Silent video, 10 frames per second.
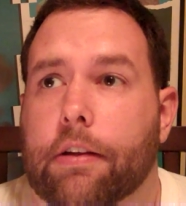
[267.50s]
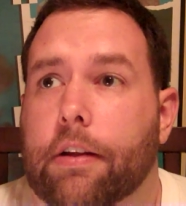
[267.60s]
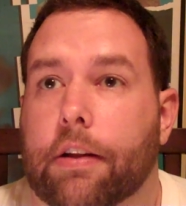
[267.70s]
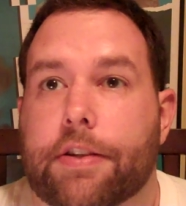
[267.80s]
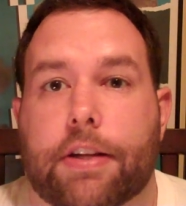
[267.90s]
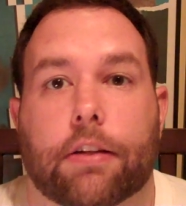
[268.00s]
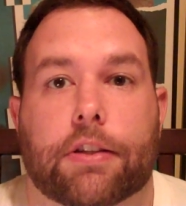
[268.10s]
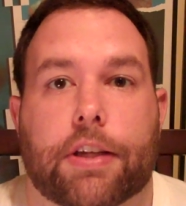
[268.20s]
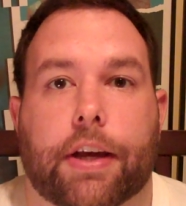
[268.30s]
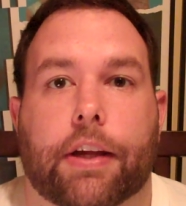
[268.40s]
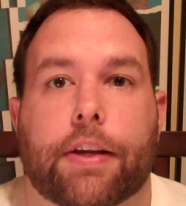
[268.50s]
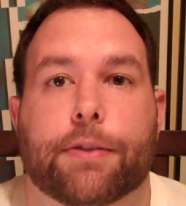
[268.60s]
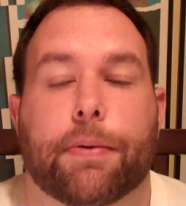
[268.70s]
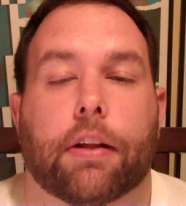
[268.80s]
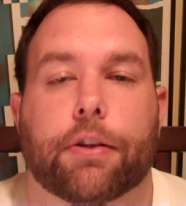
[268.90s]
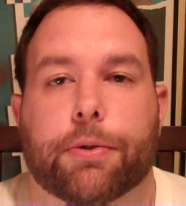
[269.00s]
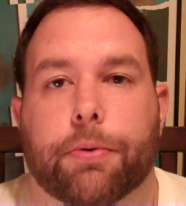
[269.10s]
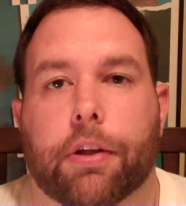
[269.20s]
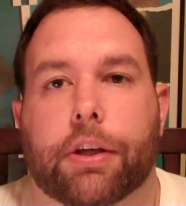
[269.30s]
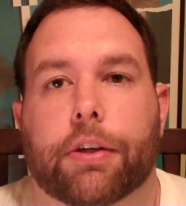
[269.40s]
at least it looks like it is, but it looks
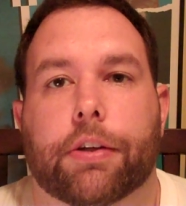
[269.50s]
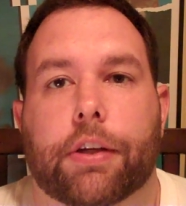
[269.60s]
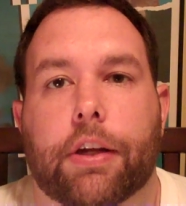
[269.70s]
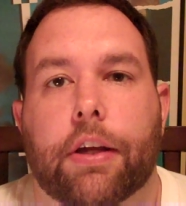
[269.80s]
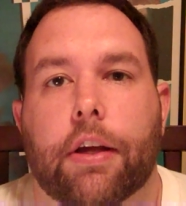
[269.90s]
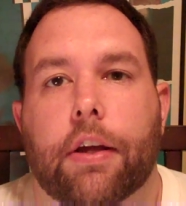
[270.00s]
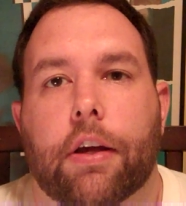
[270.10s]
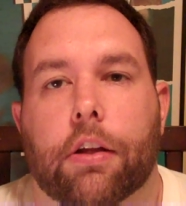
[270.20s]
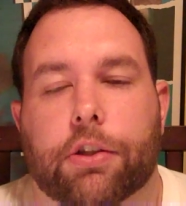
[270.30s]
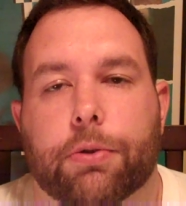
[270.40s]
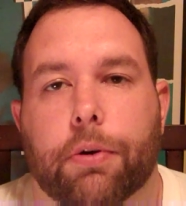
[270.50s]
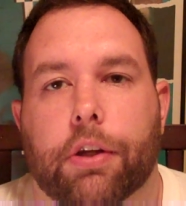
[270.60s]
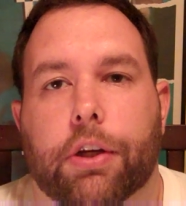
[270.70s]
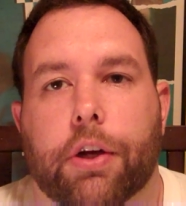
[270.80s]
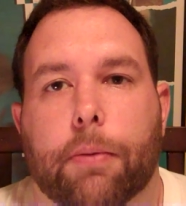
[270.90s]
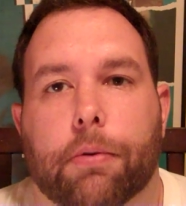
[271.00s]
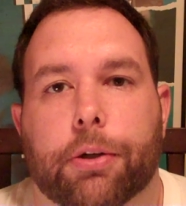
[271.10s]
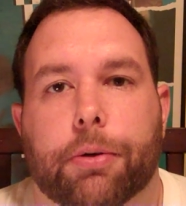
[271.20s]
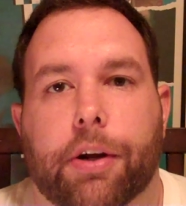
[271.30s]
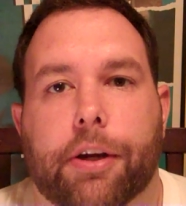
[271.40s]
really good. It looks really good on
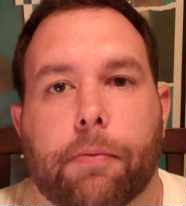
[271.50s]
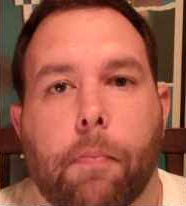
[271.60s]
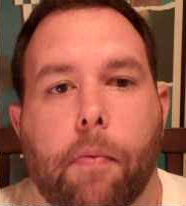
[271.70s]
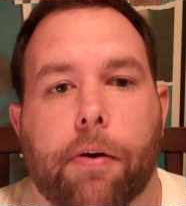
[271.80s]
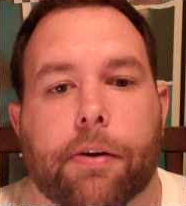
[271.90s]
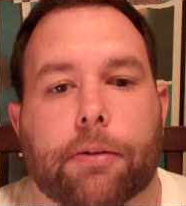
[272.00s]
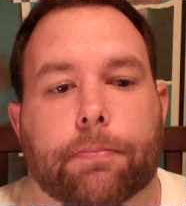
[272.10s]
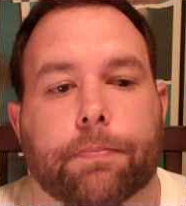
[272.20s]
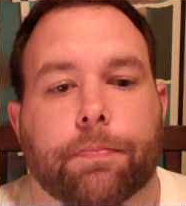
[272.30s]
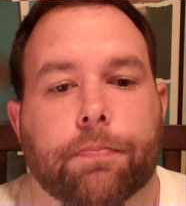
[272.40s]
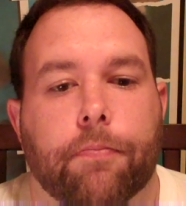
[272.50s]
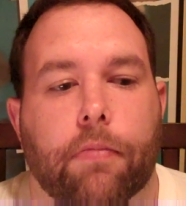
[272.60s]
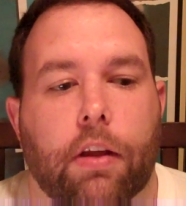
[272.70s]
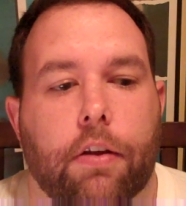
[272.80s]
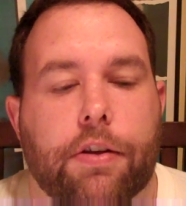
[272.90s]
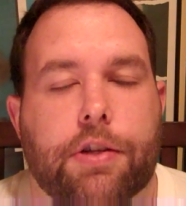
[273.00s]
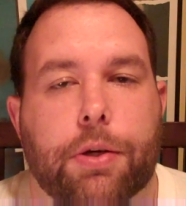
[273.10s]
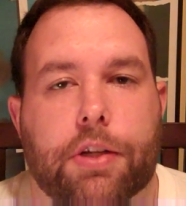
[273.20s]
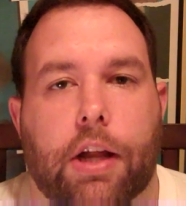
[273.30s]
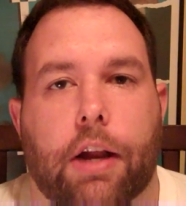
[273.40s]
Blu-ray. It
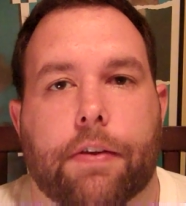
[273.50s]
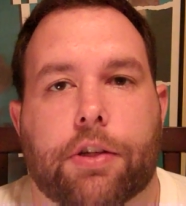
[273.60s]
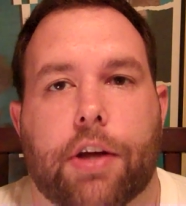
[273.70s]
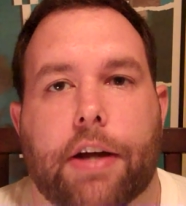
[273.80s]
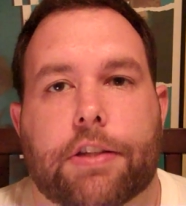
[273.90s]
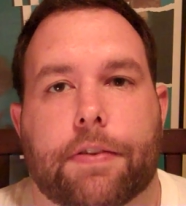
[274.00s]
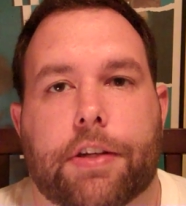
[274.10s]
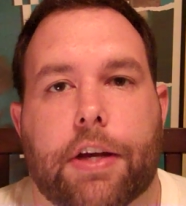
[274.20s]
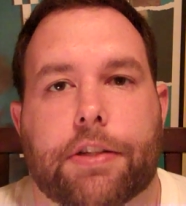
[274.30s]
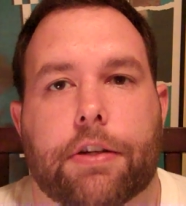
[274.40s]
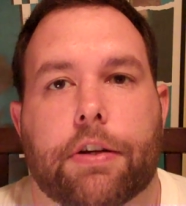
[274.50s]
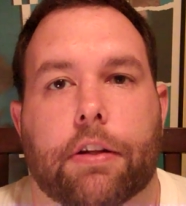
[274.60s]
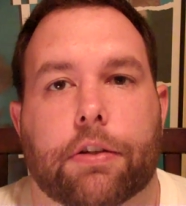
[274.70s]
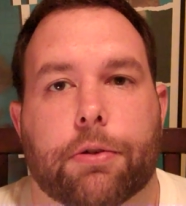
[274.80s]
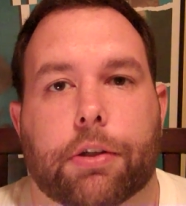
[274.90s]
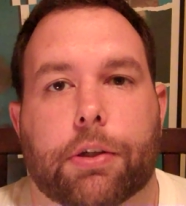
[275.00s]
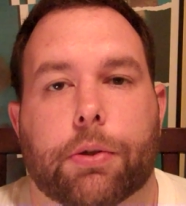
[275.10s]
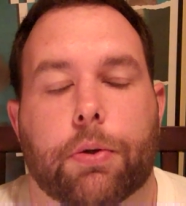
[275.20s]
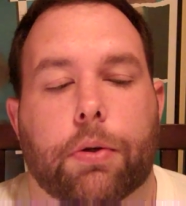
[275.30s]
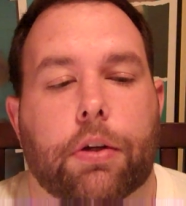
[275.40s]
shows a lot of the shots of the desert, and it looks really
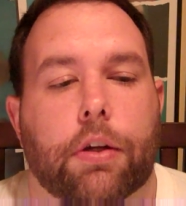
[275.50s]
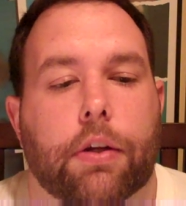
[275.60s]
cool.